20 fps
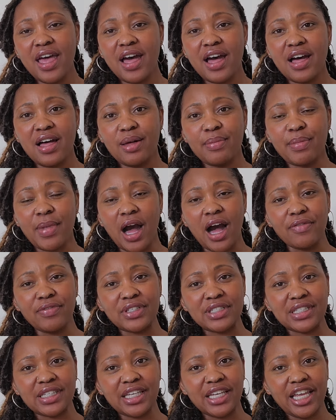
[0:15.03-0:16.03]

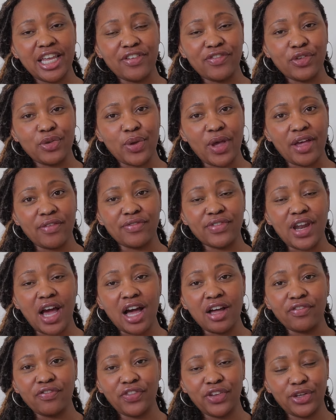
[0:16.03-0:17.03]
Obviously, if you have
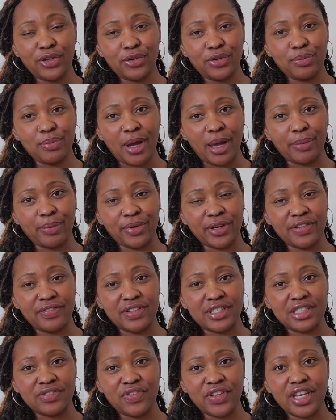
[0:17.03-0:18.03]
not viewed my
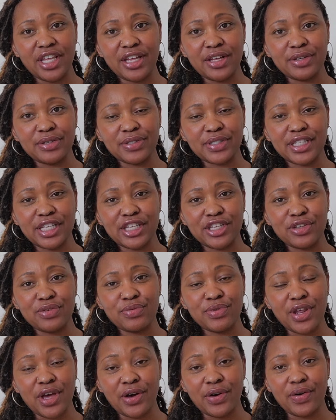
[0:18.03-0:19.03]
previous videos, then you
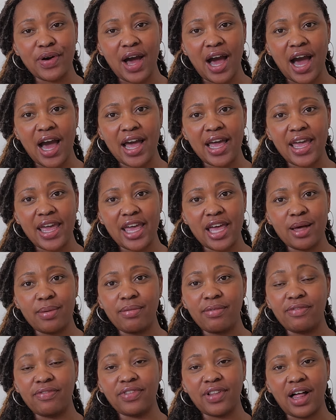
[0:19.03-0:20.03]
know I
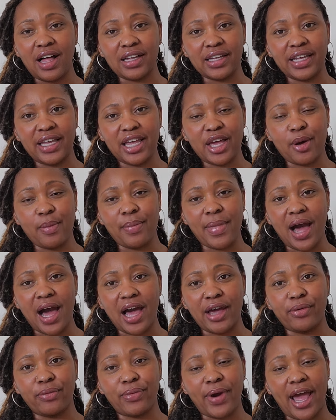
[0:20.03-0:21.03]
am vlogging my
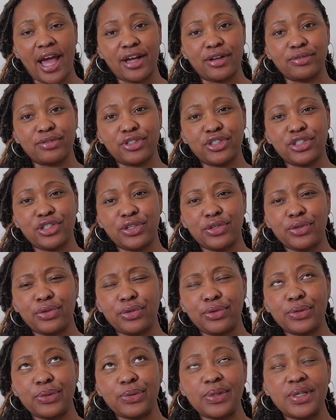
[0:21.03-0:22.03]
round
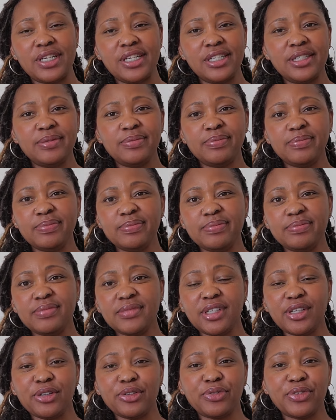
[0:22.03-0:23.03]
two
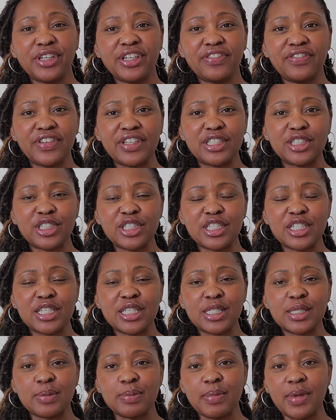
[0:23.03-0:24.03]

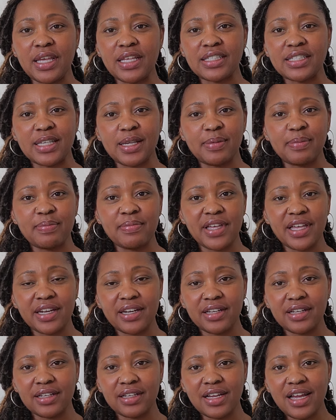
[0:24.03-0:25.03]
revisions, make something
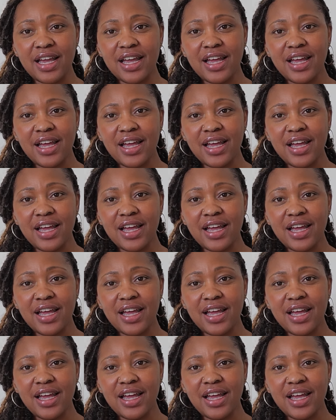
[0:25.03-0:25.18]
better